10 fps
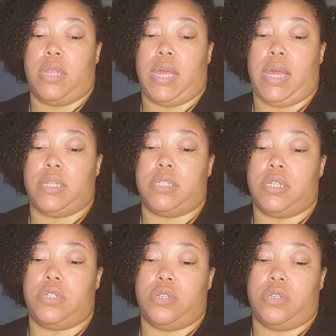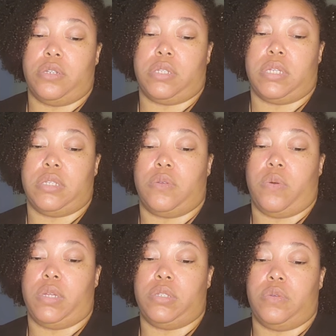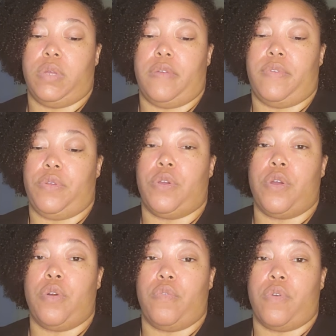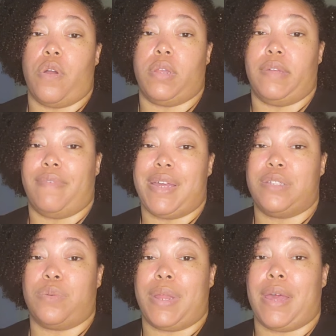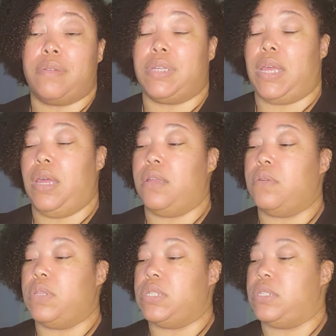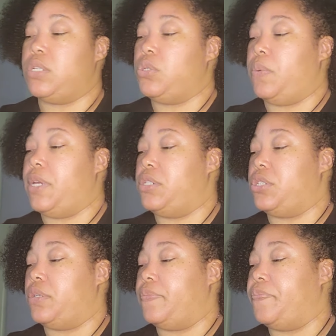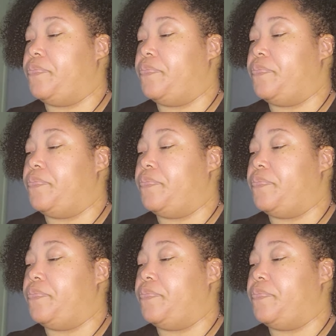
the ancestors is going to give you your overall advice on how to handle this situation.